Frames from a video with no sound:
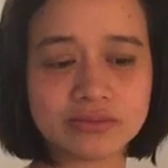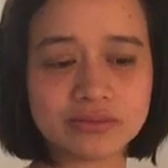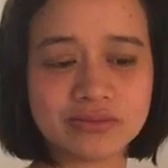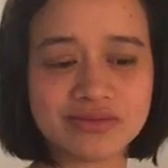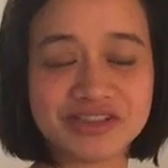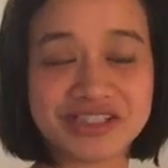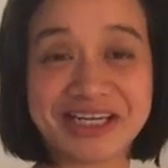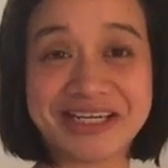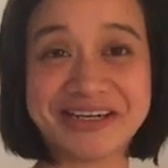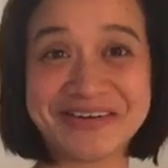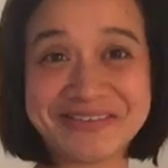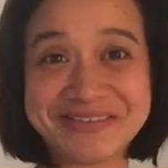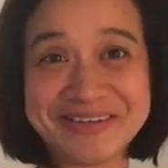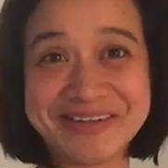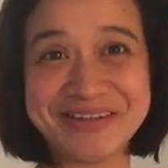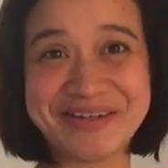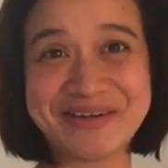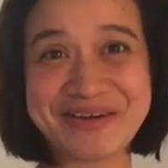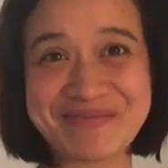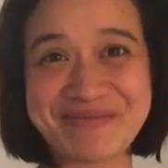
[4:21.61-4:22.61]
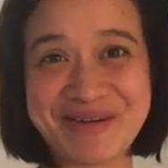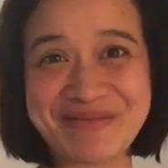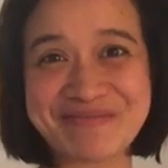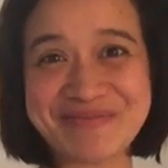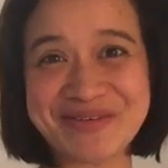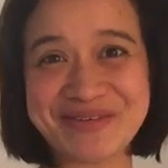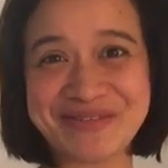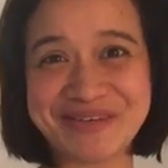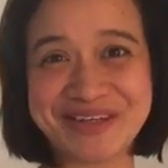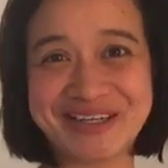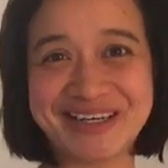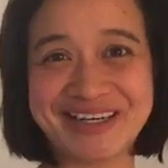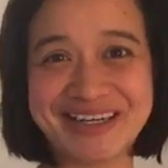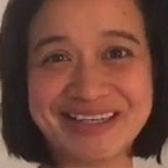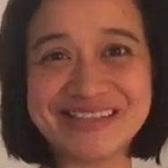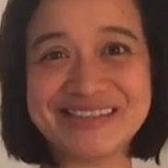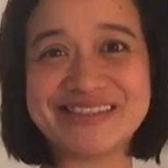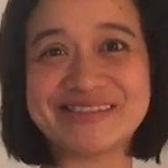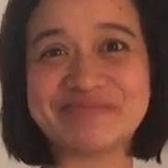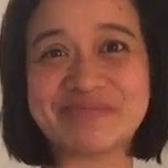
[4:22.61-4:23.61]
which I don't really remember what it
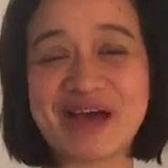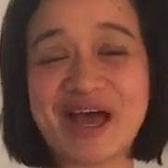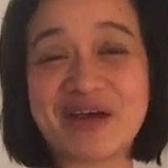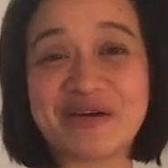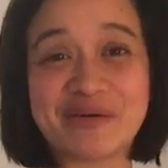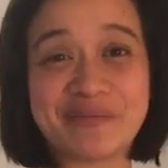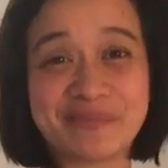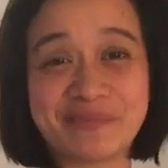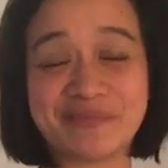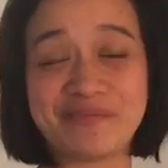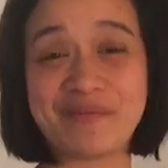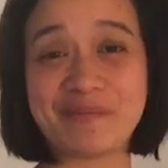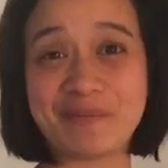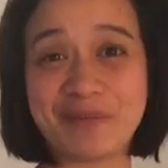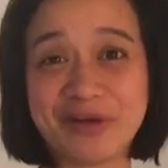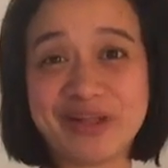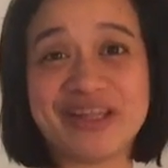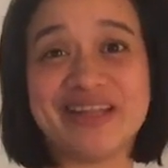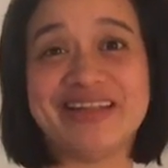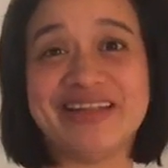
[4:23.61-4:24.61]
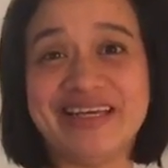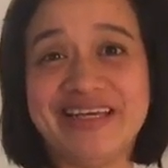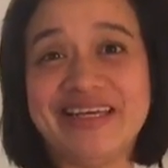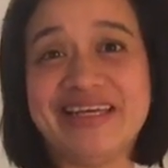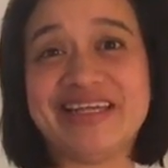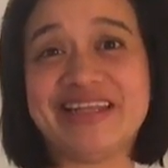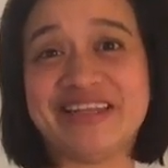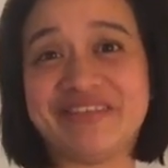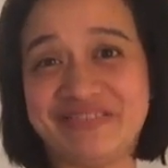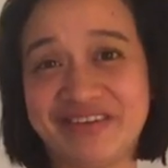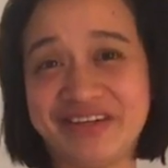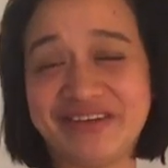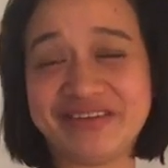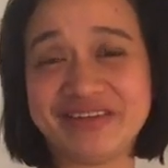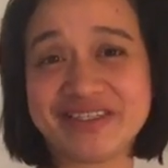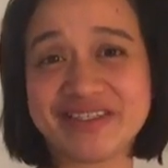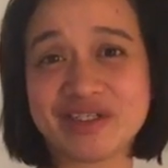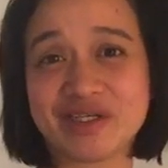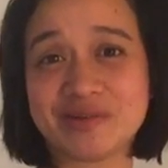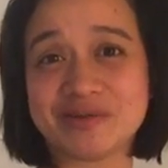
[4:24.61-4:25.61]
is, but I will put a link in the video
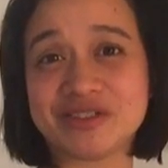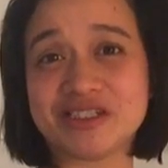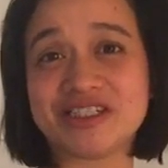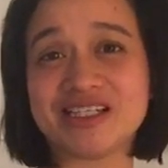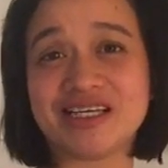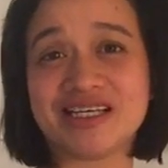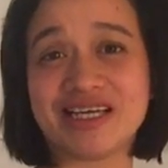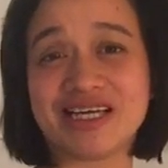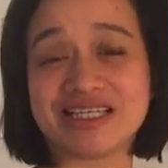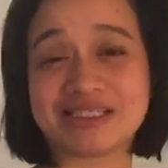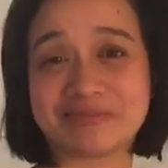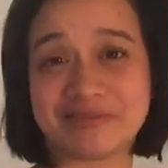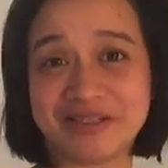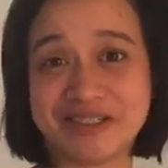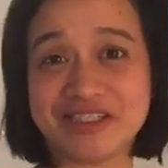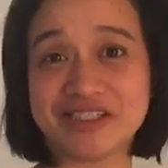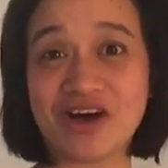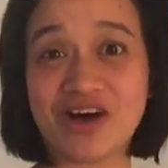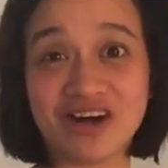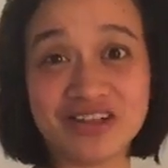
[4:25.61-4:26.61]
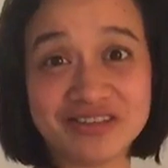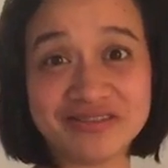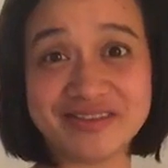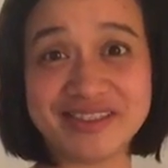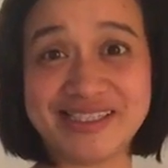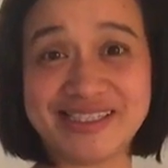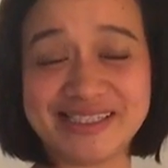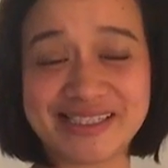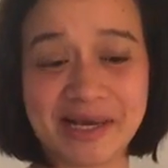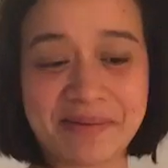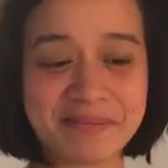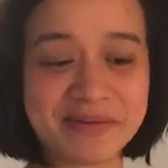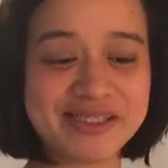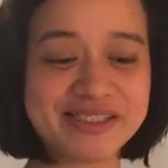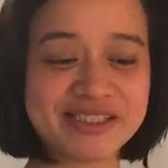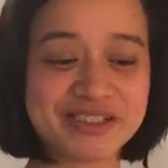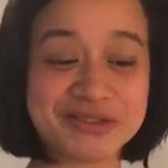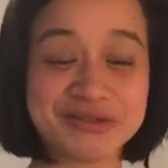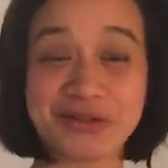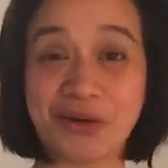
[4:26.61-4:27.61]
description that explains all of these schemas,
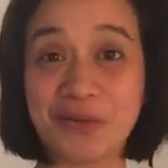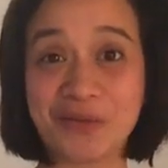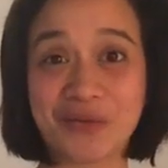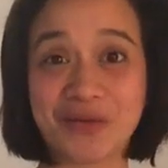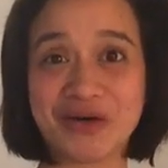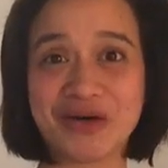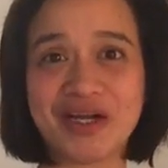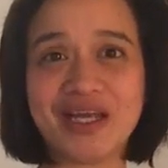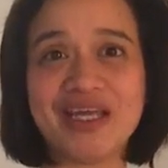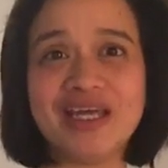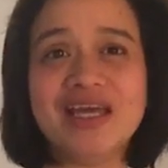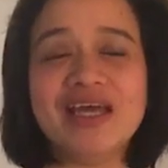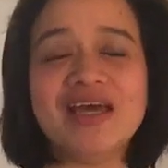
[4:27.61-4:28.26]
so don't worry.